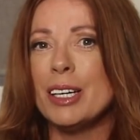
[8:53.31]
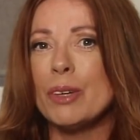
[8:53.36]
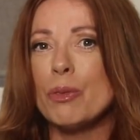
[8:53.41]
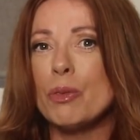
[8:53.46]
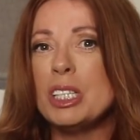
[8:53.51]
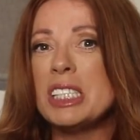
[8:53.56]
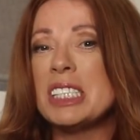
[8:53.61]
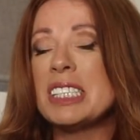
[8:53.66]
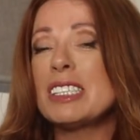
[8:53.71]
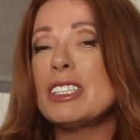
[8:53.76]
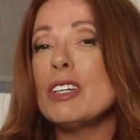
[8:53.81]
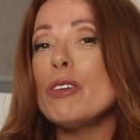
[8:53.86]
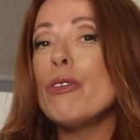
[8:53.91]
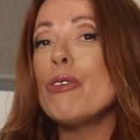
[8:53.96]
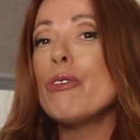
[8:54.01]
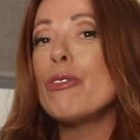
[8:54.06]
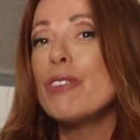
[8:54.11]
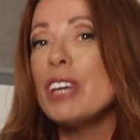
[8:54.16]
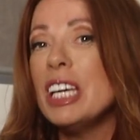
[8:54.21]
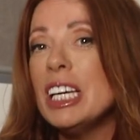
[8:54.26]
we still
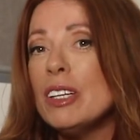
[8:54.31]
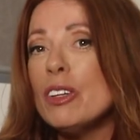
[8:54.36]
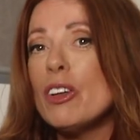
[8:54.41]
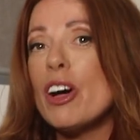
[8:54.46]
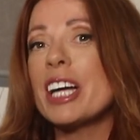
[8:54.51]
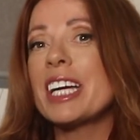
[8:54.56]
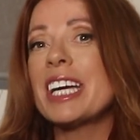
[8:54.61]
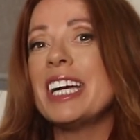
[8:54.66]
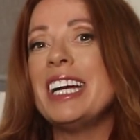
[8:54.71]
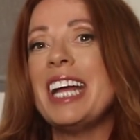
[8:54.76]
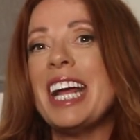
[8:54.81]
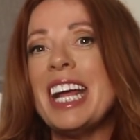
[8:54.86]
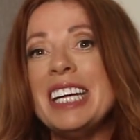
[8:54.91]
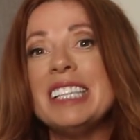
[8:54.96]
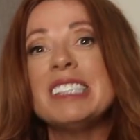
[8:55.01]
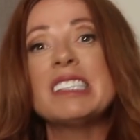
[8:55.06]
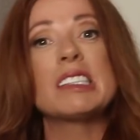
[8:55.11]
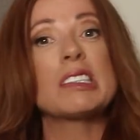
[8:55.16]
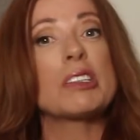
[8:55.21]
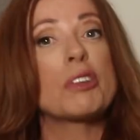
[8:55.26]
feel like an
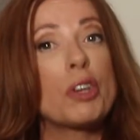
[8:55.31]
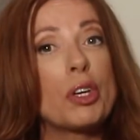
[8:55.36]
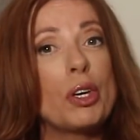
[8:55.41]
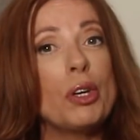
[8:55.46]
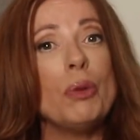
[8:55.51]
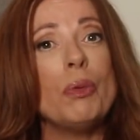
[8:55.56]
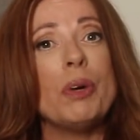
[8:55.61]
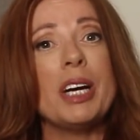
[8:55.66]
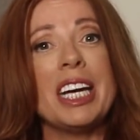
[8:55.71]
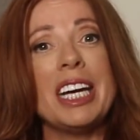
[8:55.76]
insecure